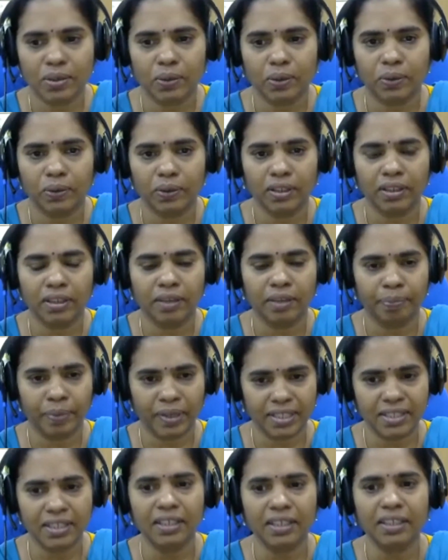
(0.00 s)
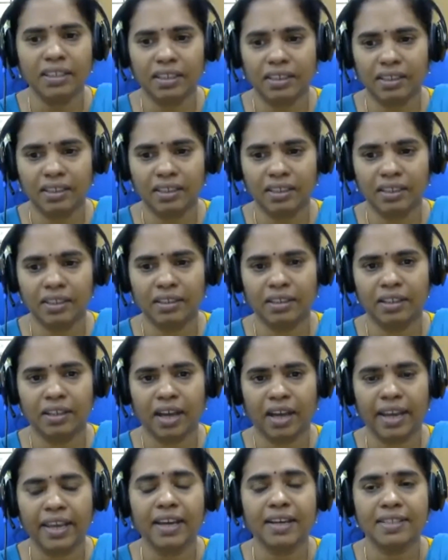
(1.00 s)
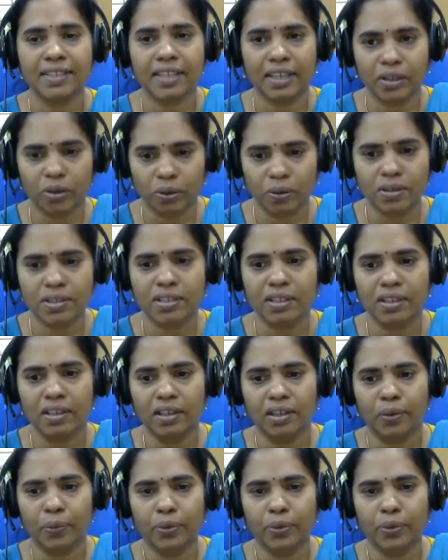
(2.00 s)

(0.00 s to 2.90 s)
So in the present uh, IRC codes,